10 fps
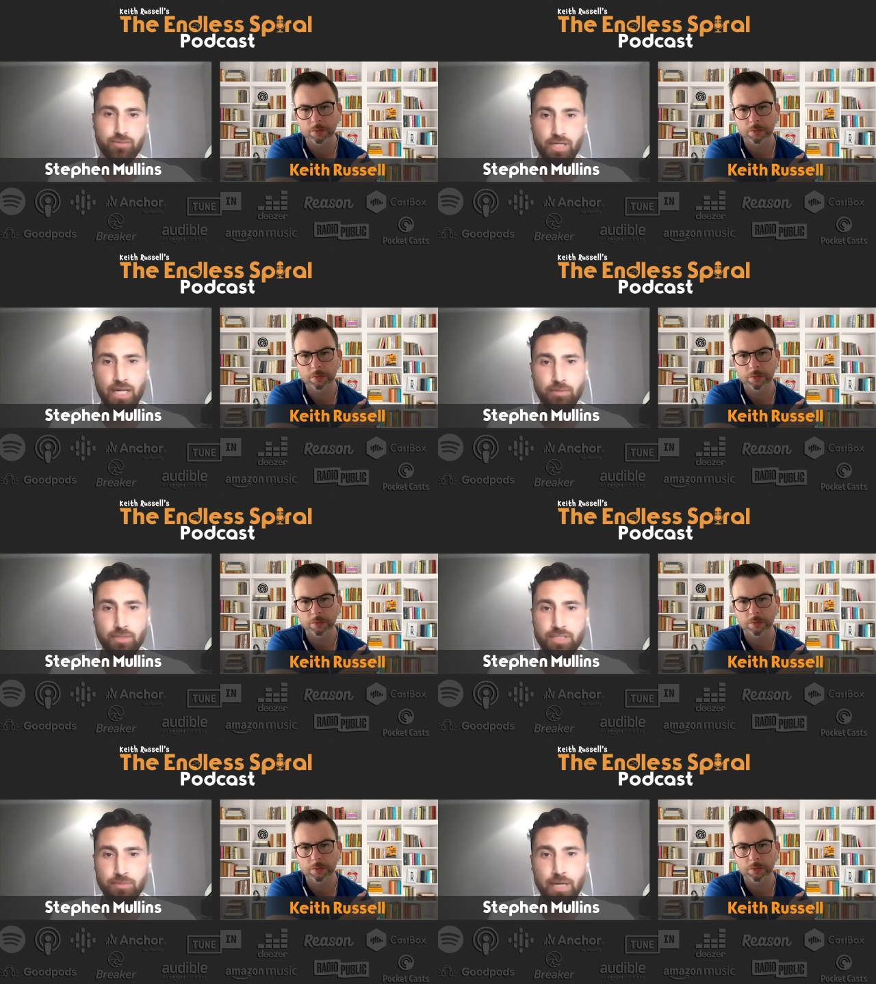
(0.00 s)
Speaker 1: with
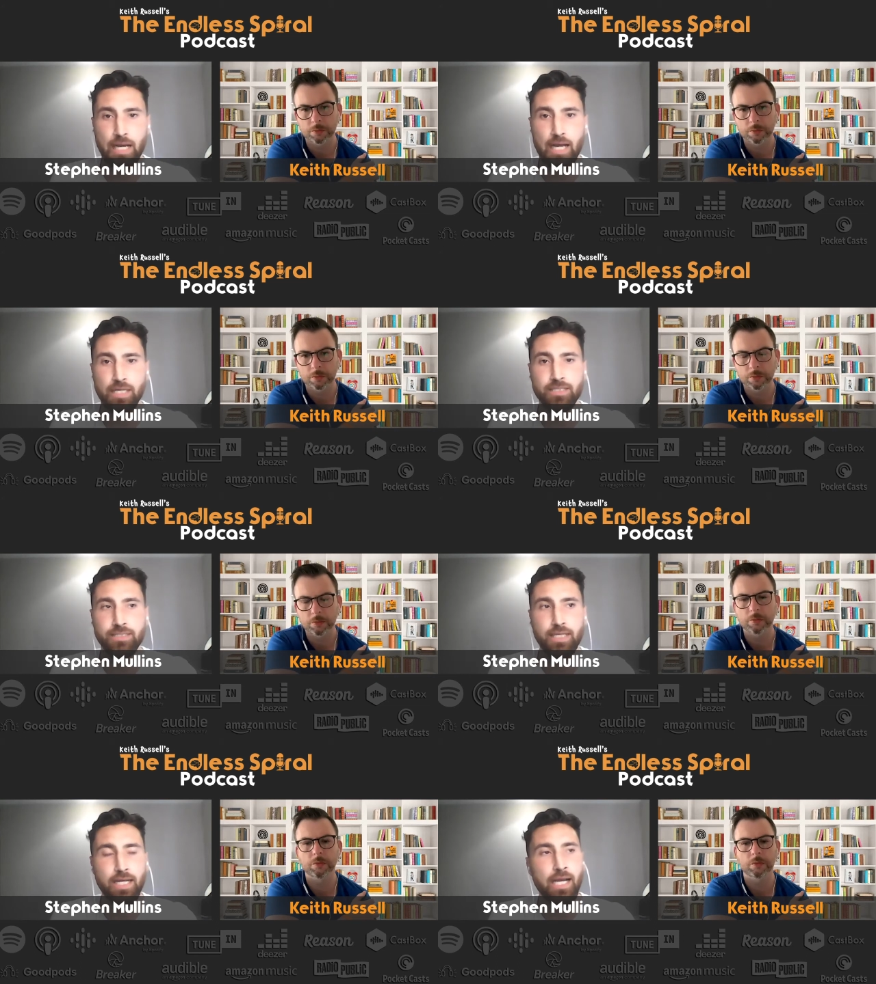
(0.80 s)
cannabis in the
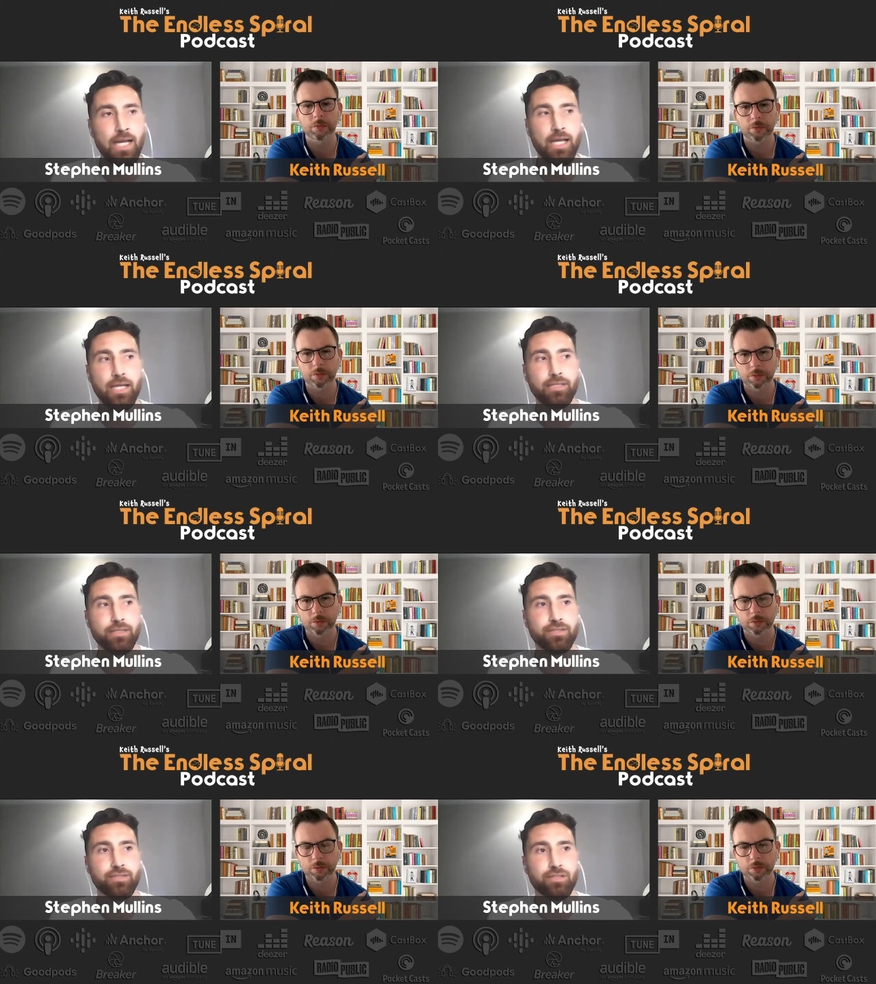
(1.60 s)
past,
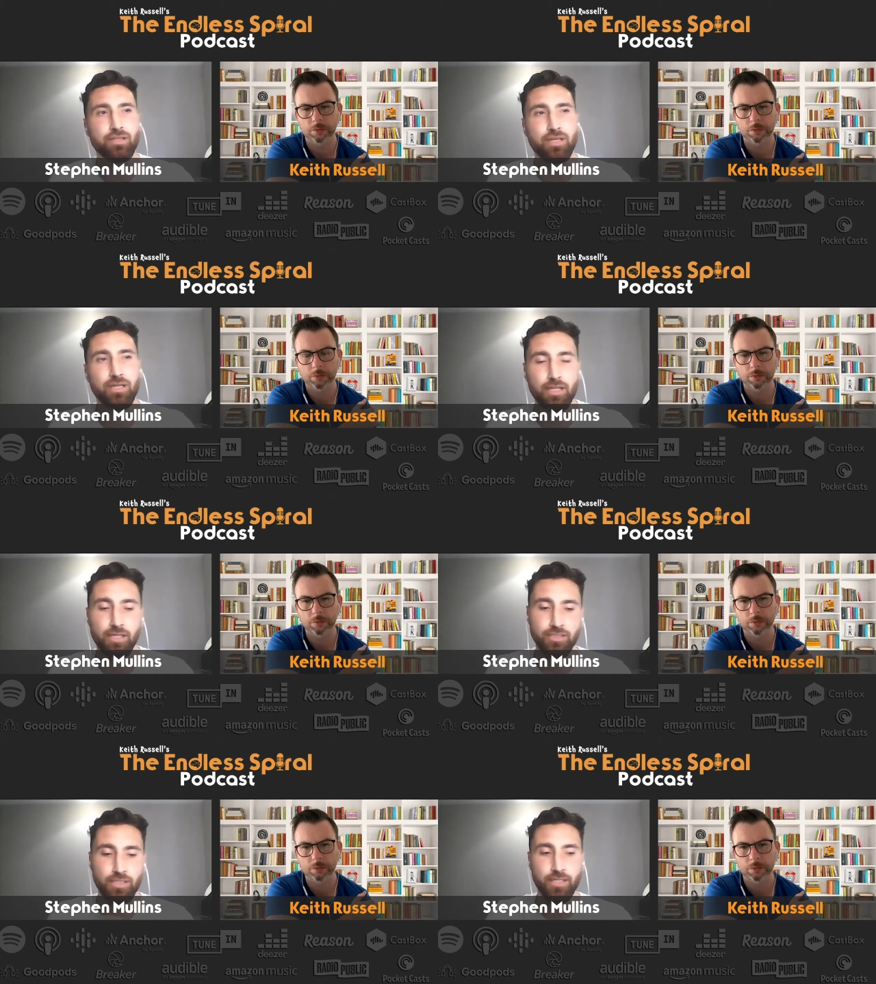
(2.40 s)
and
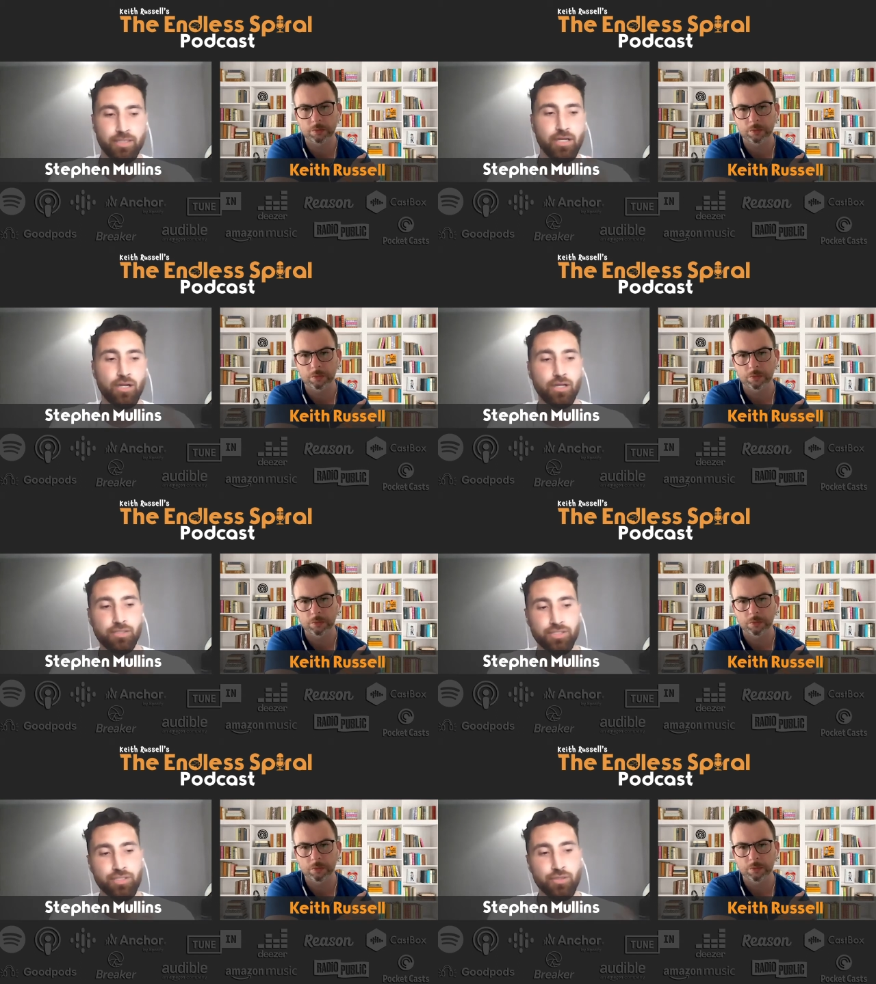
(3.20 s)
it's uh, they
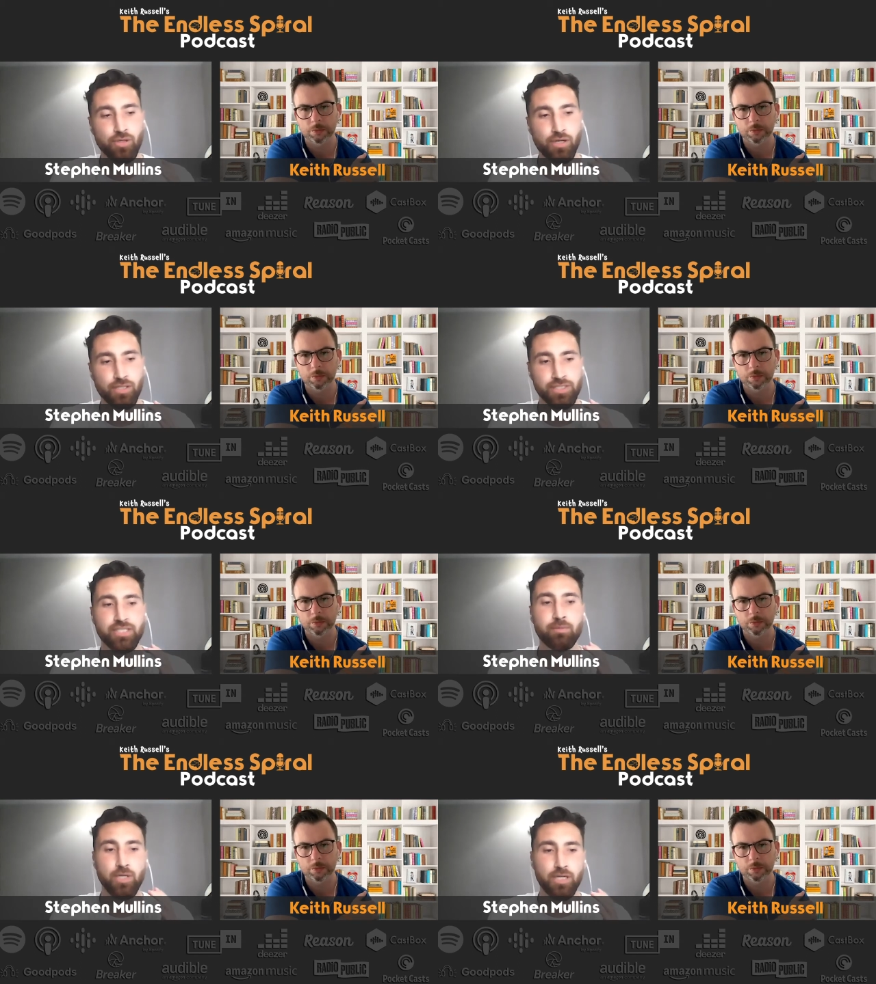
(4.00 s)
the two are
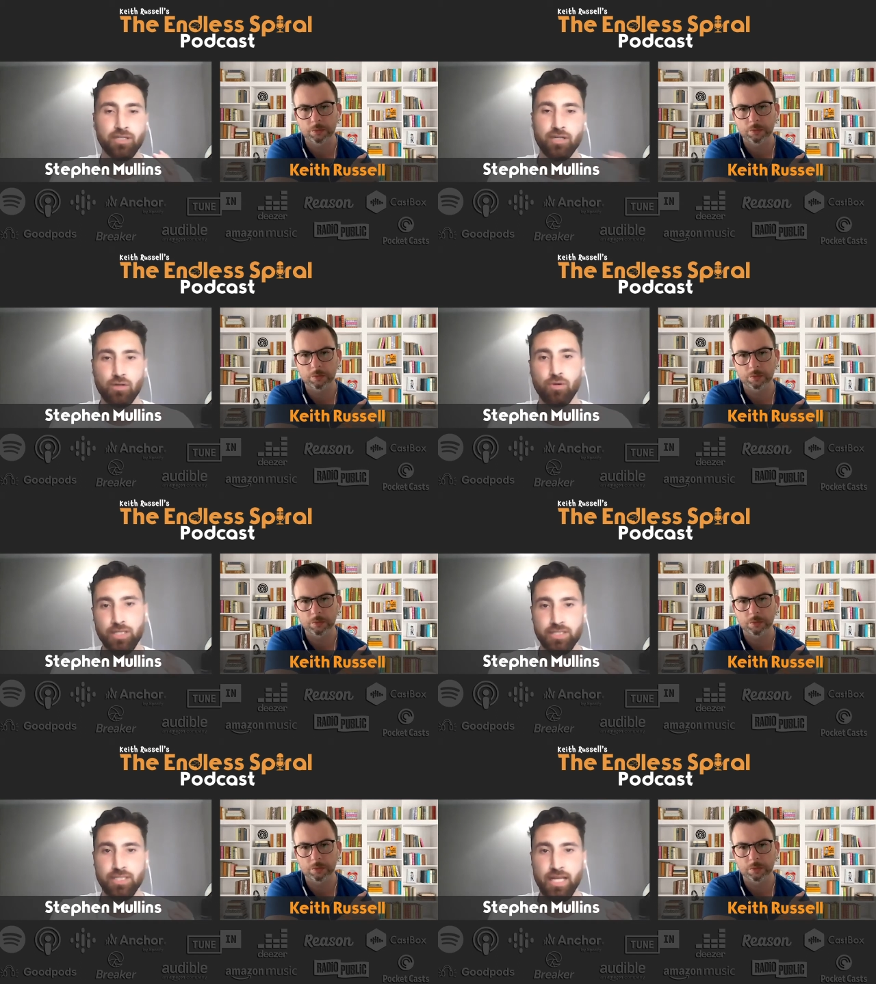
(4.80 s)
similar. They're not quite
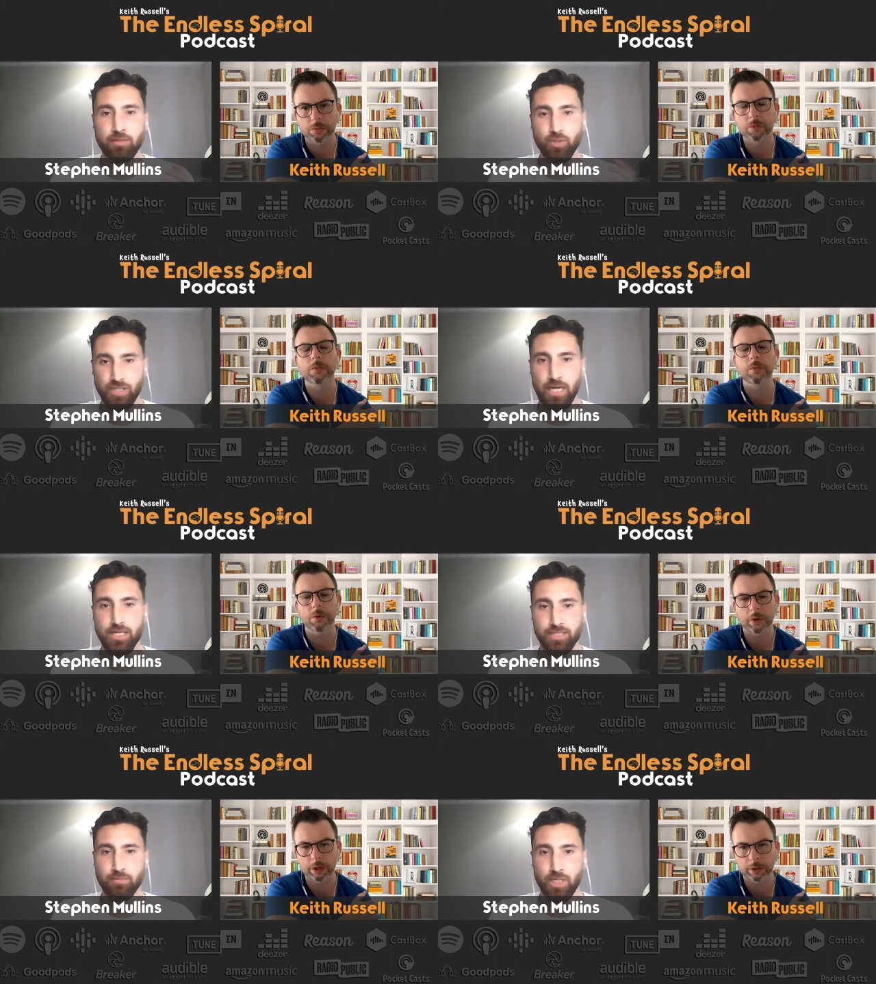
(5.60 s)
the same, but they are okay.
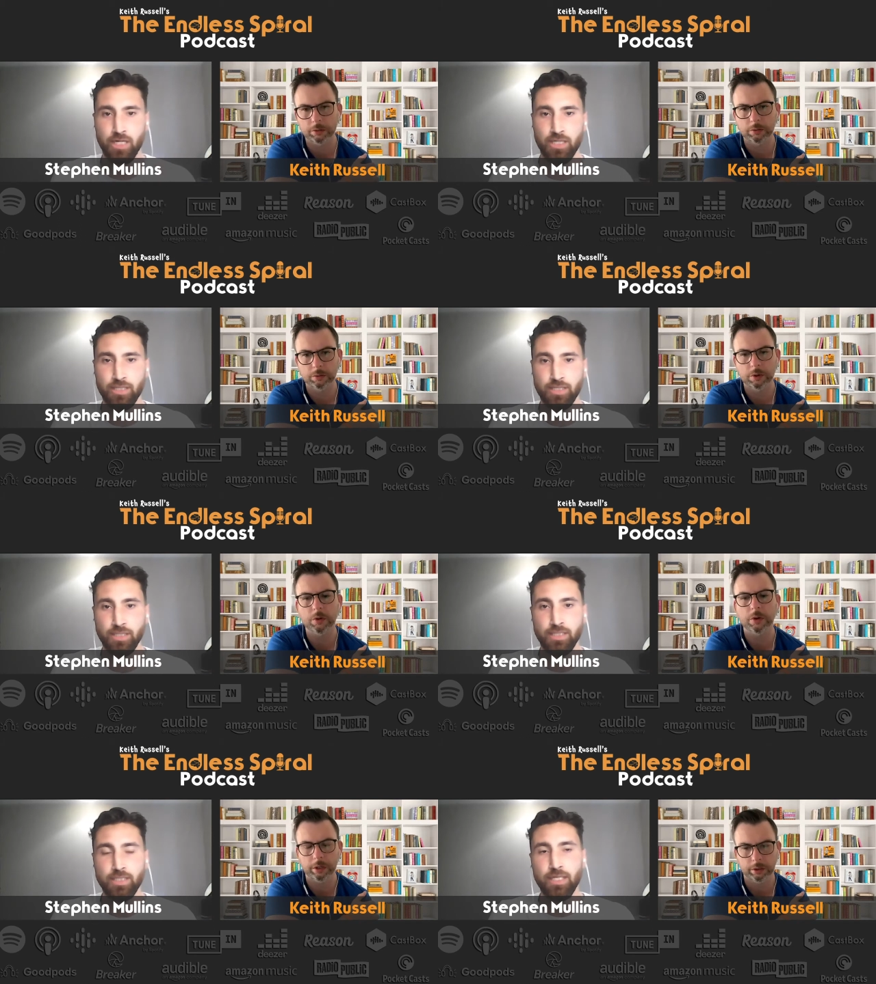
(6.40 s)
similar.
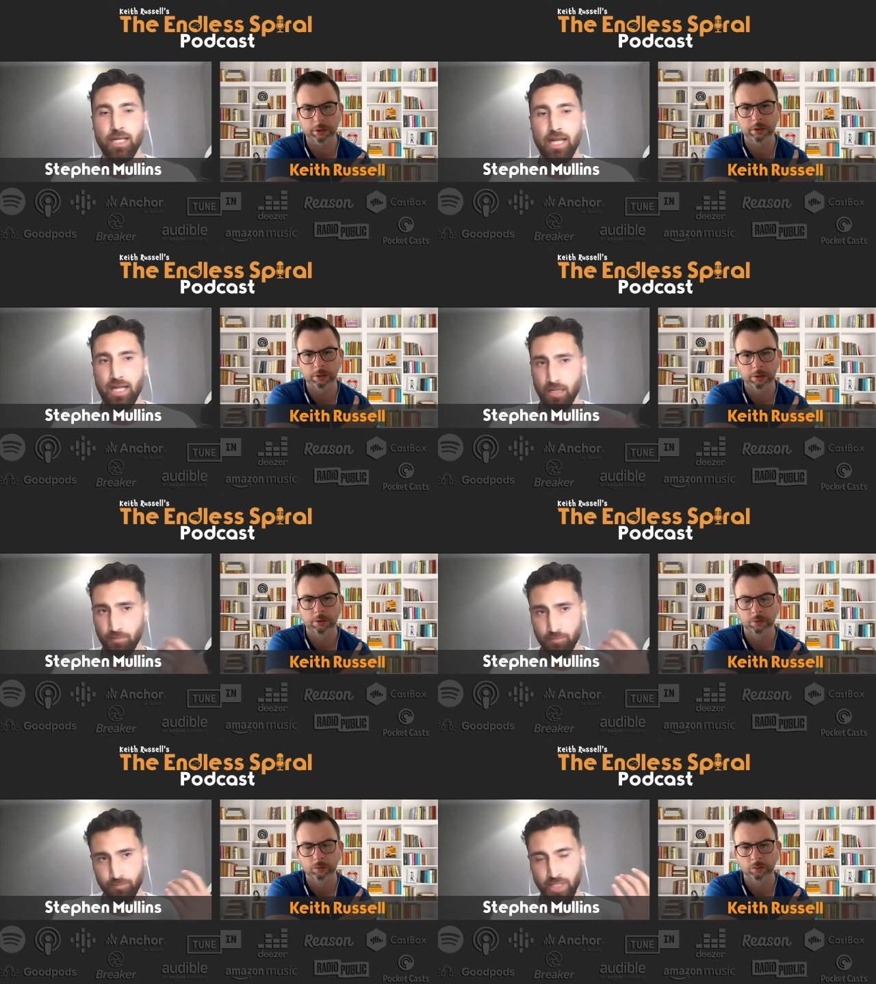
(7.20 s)
Okay.
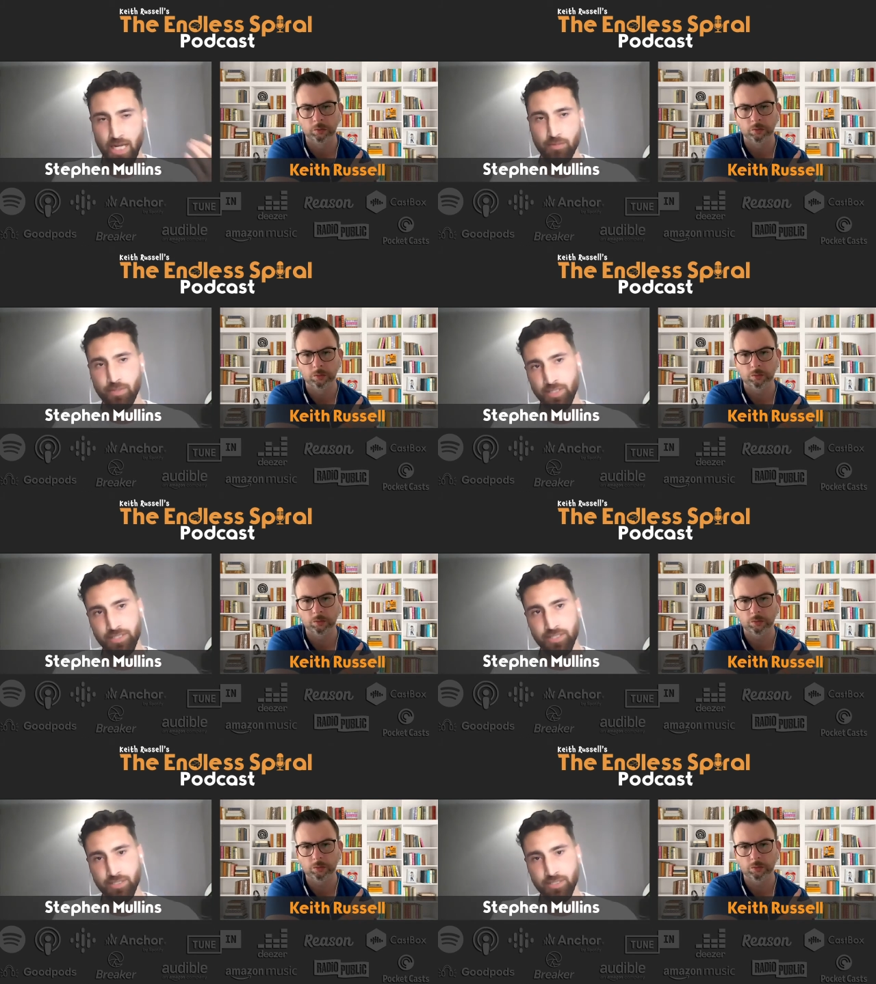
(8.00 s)
Um, cannabis